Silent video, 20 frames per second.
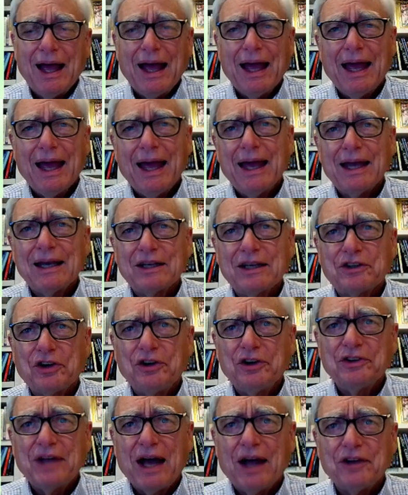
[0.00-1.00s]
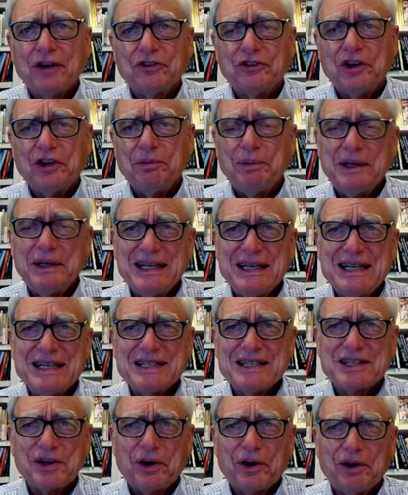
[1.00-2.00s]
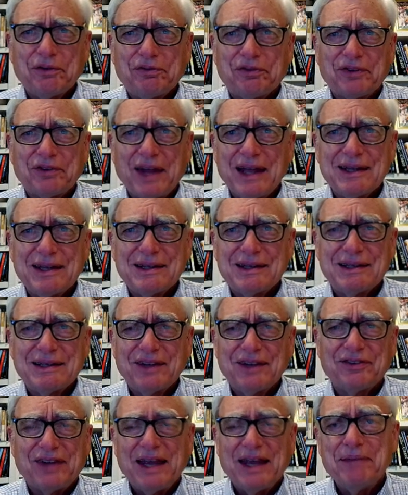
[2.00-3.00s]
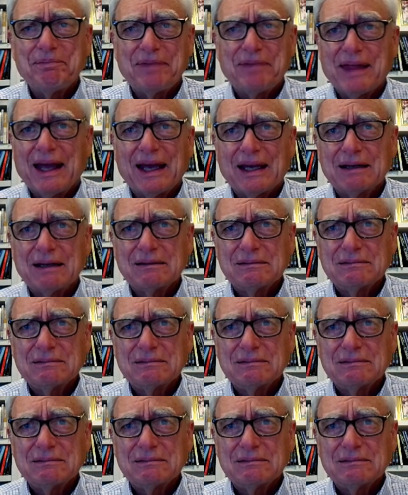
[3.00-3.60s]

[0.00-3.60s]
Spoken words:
And it turned out GPT sort of said the same thing.